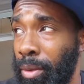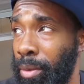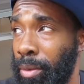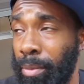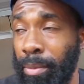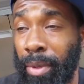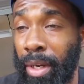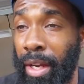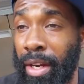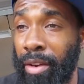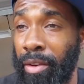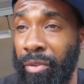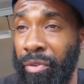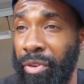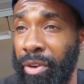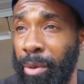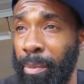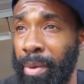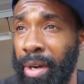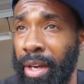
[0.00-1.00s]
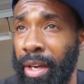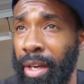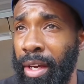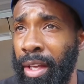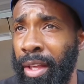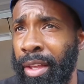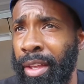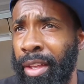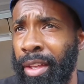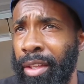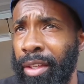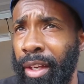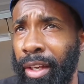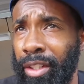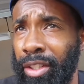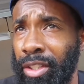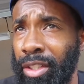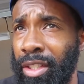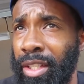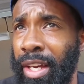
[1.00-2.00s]
But I never felt bad. Now
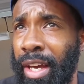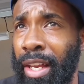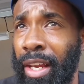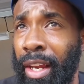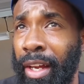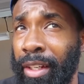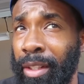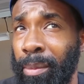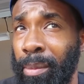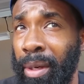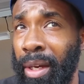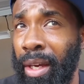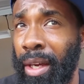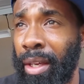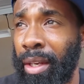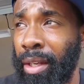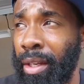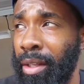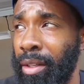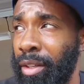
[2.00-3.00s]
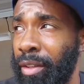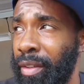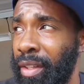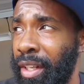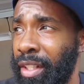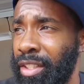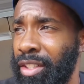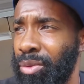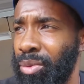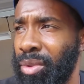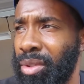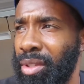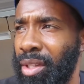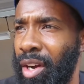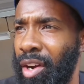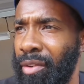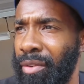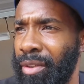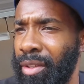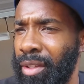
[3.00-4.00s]
she got like the bad end of it. Like she was
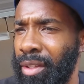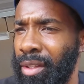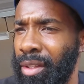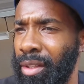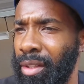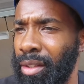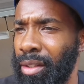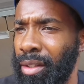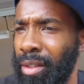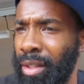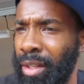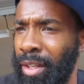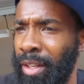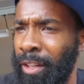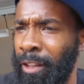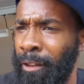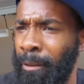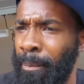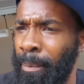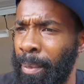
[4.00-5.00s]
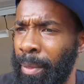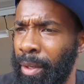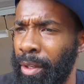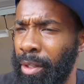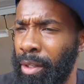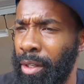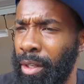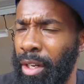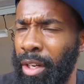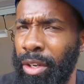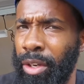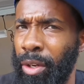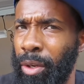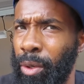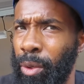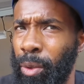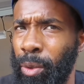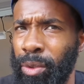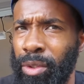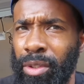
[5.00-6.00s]
coughing and her
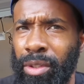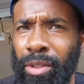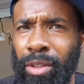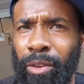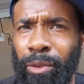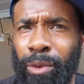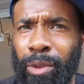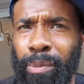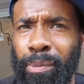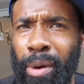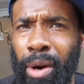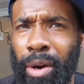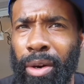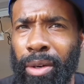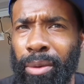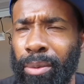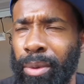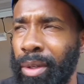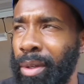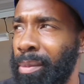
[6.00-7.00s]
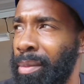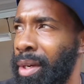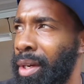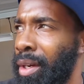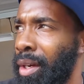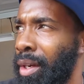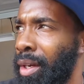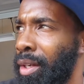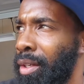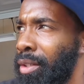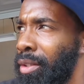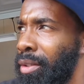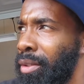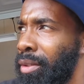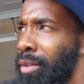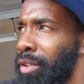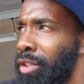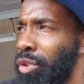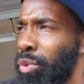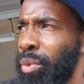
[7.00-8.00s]
nose and stuff was burning real bad.
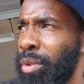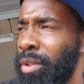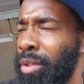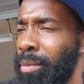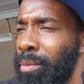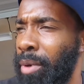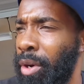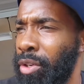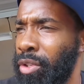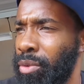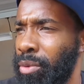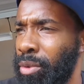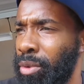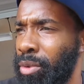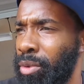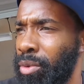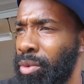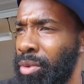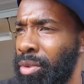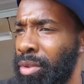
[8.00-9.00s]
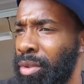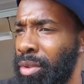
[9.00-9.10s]
She went to the emergency room.